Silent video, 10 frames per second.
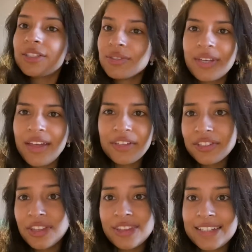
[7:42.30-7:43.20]
So yeah, these
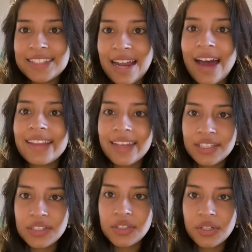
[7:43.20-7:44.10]
are the things that I like
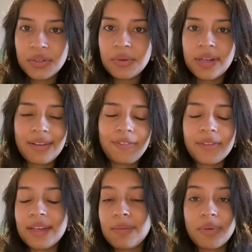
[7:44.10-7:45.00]
to do and I feel
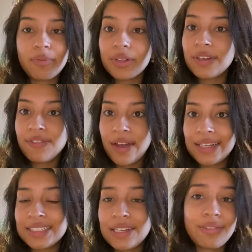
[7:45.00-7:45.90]
like have been really
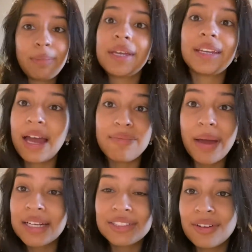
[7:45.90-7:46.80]
effective. I mean, I
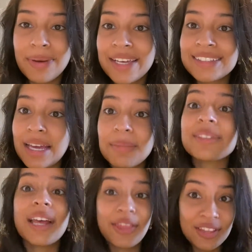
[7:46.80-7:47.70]
passed all my
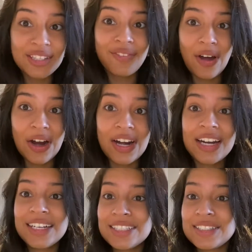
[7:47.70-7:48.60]
exams this far,
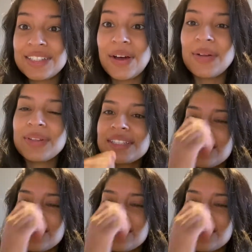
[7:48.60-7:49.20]
so let's